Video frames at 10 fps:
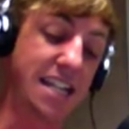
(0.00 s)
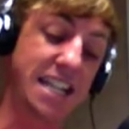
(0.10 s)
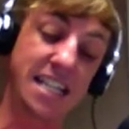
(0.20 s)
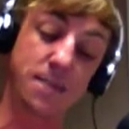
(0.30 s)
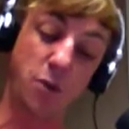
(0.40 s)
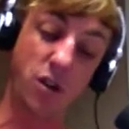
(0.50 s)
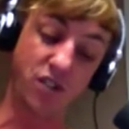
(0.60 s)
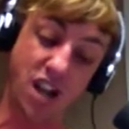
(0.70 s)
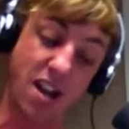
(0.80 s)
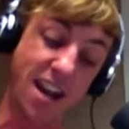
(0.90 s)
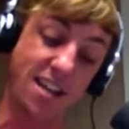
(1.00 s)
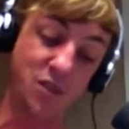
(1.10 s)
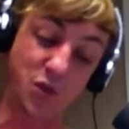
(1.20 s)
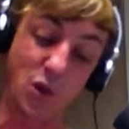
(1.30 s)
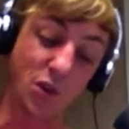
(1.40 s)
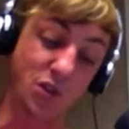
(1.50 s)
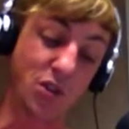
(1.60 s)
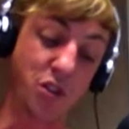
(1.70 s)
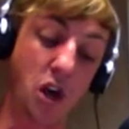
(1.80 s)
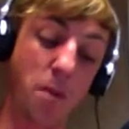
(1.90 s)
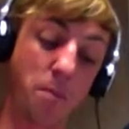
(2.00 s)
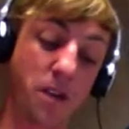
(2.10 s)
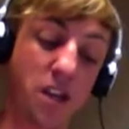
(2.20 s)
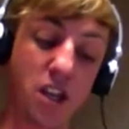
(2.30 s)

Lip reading: teaspoon of Diane sauce on top,